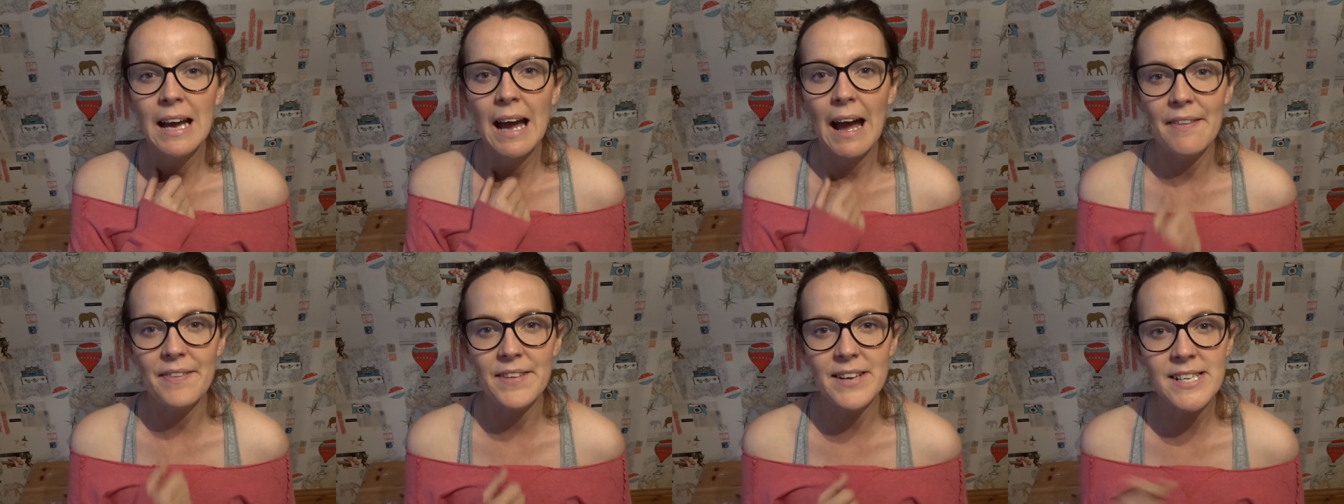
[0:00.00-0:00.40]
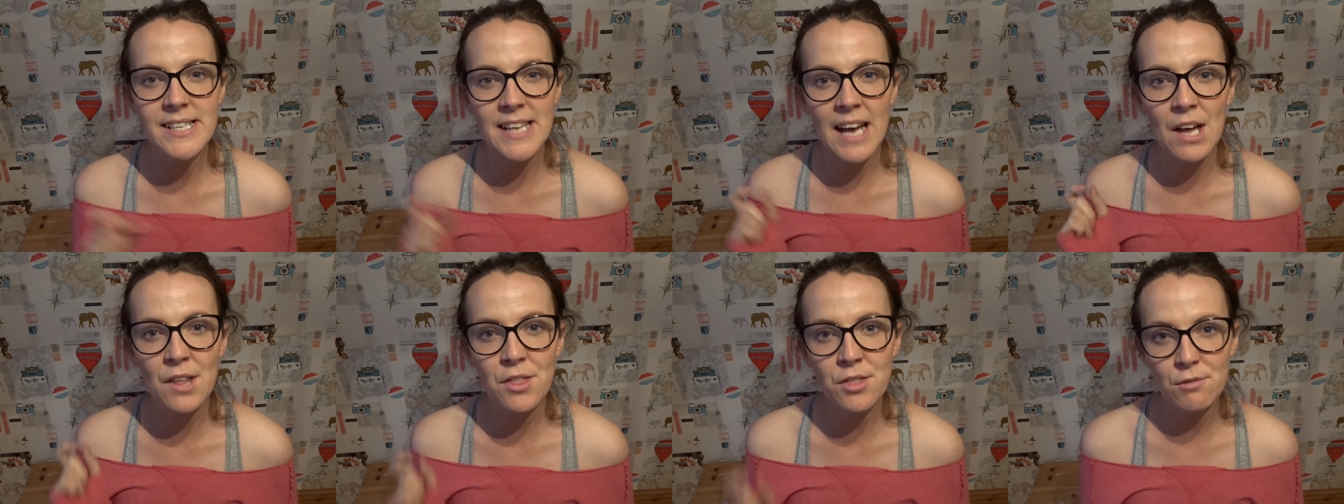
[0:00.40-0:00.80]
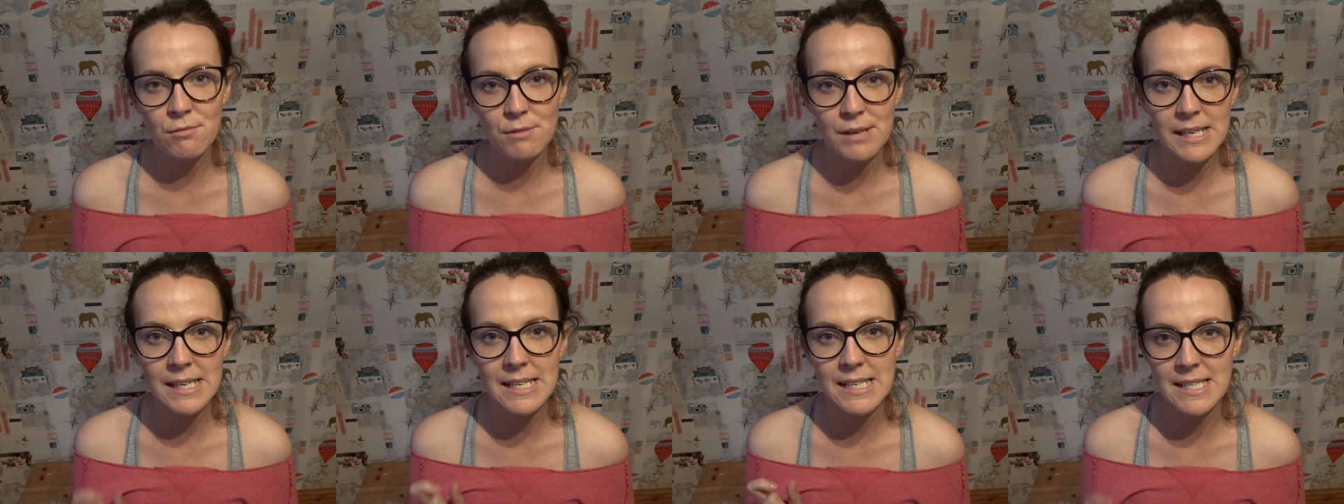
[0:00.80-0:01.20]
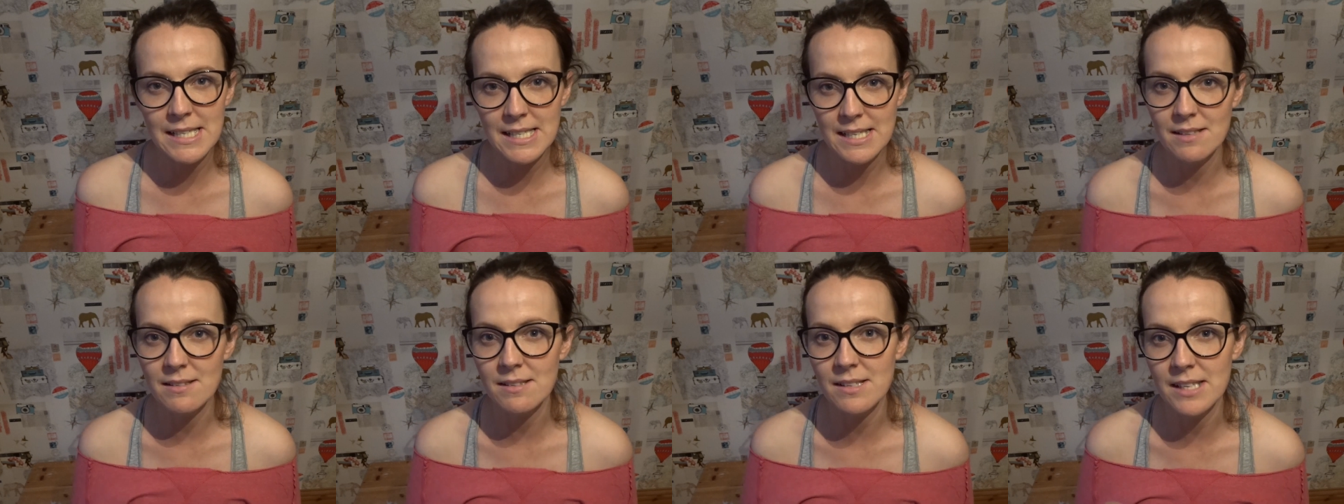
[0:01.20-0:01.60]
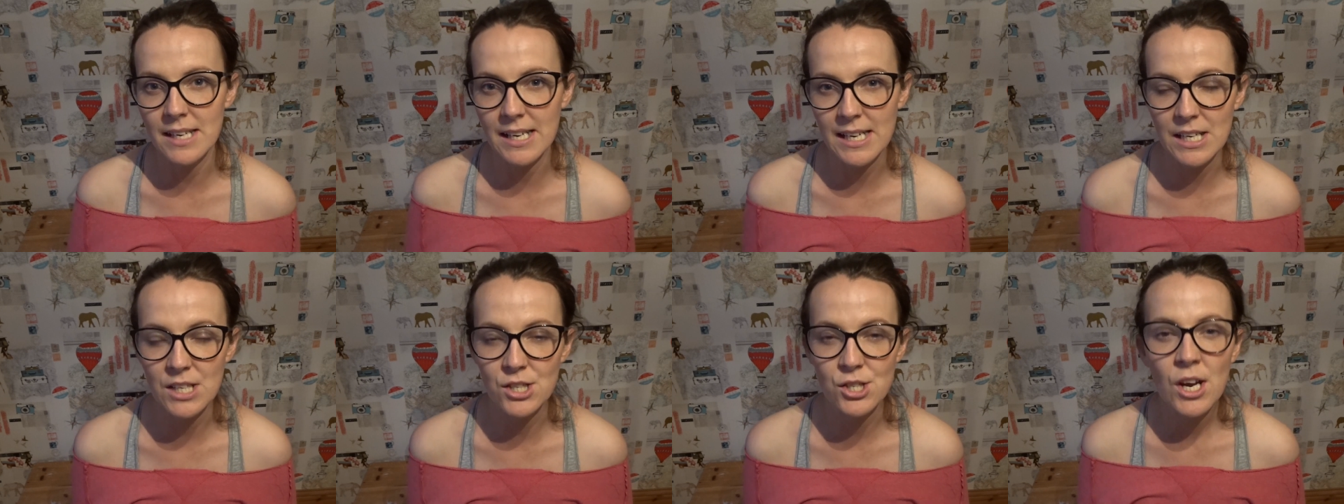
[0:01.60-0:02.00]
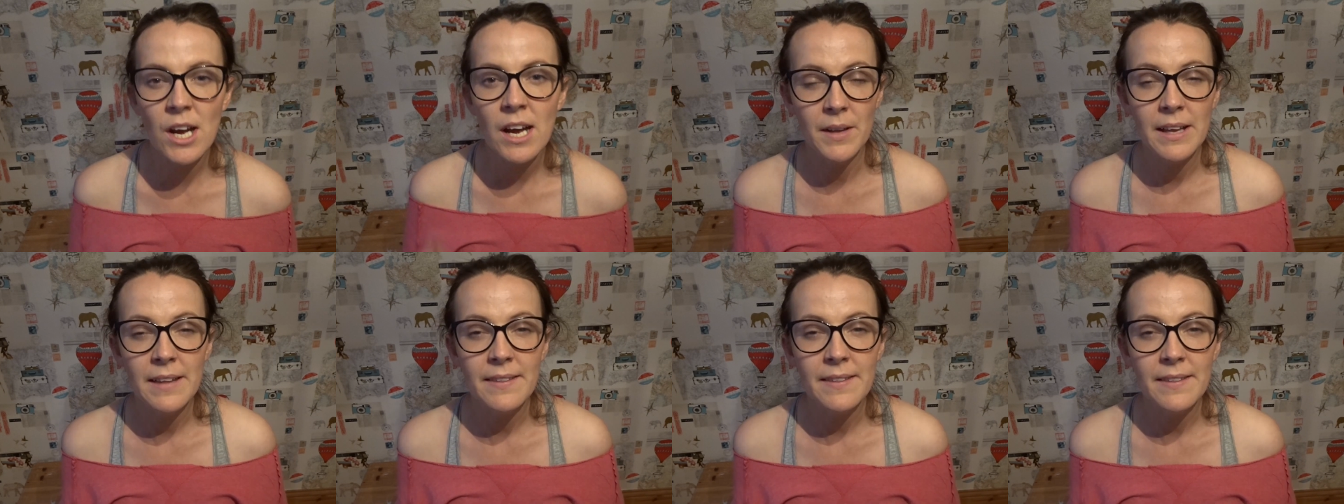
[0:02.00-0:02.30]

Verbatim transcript: and these are three sins each